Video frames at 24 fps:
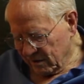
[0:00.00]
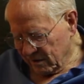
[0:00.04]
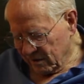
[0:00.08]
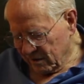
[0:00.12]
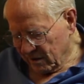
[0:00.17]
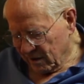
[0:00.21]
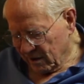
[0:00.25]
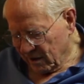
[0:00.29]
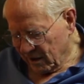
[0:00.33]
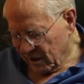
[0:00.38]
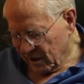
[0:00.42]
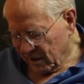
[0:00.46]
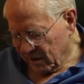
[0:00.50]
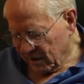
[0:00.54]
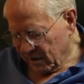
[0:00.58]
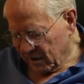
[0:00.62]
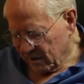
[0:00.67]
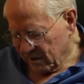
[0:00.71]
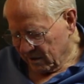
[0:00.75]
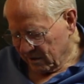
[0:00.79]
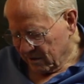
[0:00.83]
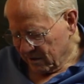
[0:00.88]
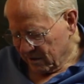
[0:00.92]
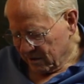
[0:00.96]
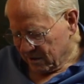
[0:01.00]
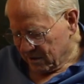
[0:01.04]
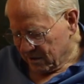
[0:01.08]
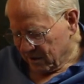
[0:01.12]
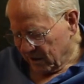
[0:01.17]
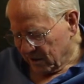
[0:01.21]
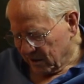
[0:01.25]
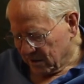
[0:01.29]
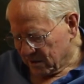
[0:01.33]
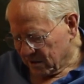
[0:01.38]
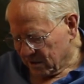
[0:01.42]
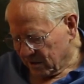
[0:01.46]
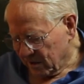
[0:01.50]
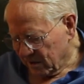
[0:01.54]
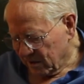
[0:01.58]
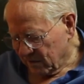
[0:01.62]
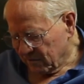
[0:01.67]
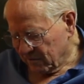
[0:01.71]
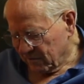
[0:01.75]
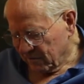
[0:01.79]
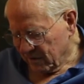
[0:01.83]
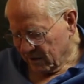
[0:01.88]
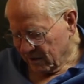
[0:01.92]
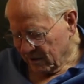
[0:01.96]

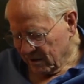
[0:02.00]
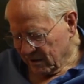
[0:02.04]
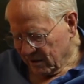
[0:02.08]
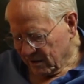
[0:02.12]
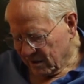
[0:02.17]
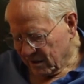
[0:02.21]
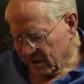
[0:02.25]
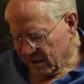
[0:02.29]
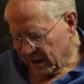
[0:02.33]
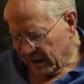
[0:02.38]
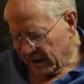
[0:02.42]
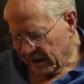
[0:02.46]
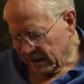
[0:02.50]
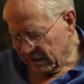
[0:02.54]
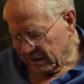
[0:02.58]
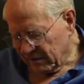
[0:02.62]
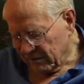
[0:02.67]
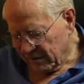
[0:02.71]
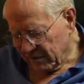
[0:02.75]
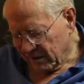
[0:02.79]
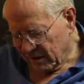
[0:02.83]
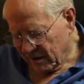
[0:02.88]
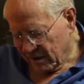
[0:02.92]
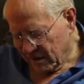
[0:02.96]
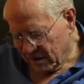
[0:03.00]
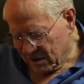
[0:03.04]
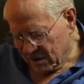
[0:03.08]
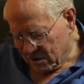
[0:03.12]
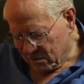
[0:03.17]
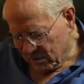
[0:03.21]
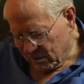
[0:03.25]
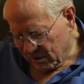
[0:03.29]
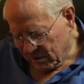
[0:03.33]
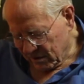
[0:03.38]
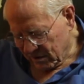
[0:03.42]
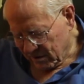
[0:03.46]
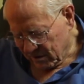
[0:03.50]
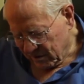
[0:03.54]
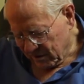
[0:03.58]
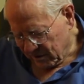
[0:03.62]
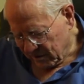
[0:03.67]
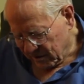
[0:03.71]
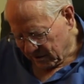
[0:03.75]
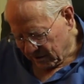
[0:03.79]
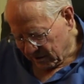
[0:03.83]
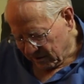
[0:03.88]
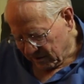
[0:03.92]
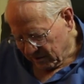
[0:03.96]
non-sensitive kind of a husband to
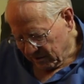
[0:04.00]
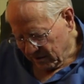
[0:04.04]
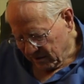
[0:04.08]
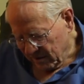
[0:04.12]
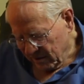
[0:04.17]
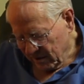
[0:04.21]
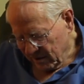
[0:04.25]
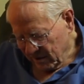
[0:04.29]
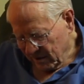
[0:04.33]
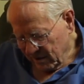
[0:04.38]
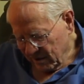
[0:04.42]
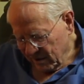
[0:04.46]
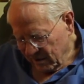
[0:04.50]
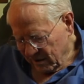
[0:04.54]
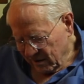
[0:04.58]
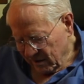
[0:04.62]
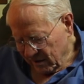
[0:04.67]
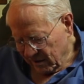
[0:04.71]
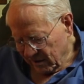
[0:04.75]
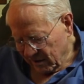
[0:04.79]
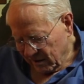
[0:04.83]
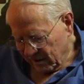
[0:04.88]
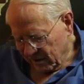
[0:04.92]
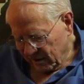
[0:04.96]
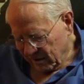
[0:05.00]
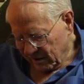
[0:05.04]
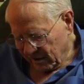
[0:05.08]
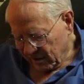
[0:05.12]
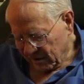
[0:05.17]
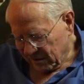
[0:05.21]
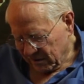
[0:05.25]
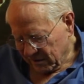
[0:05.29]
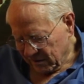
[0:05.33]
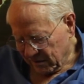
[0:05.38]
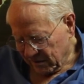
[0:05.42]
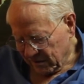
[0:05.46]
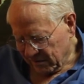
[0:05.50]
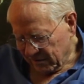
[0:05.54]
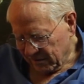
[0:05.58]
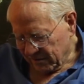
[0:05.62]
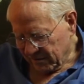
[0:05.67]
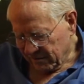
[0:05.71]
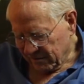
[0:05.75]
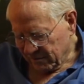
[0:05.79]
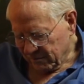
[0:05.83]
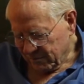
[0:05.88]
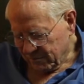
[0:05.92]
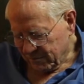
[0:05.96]
her, and I could have
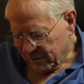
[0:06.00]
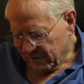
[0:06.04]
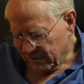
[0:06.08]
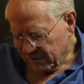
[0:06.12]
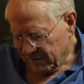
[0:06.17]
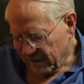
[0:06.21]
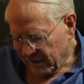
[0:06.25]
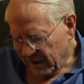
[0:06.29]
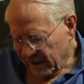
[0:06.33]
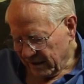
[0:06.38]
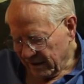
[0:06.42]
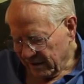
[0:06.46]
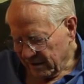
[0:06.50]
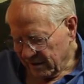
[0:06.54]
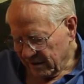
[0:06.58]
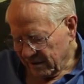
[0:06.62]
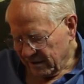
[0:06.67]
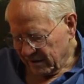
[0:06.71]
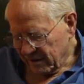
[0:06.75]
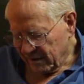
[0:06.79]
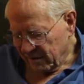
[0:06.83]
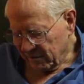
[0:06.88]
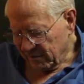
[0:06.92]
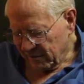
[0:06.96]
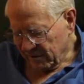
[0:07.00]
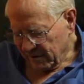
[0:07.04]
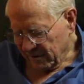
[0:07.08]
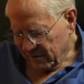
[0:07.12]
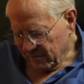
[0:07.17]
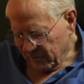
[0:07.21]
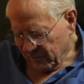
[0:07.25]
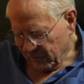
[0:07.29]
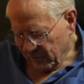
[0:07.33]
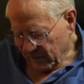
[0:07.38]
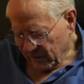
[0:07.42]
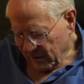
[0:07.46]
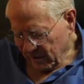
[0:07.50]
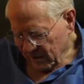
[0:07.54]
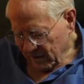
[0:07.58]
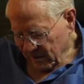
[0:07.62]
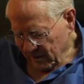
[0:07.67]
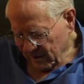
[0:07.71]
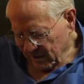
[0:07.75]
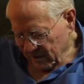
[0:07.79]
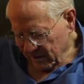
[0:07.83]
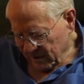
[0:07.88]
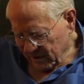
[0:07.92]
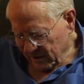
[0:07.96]
provided her with
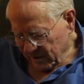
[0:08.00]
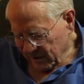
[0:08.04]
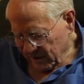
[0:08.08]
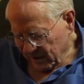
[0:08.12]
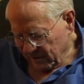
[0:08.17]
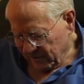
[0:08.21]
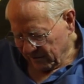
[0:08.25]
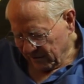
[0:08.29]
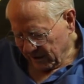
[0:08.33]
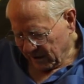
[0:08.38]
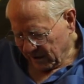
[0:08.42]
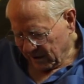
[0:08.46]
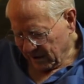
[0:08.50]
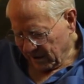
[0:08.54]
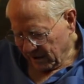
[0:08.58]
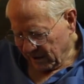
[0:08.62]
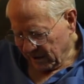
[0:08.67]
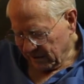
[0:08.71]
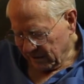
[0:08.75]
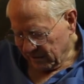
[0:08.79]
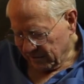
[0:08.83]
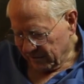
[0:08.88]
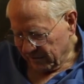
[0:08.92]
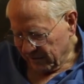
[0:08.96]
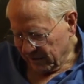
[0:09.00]
every kind of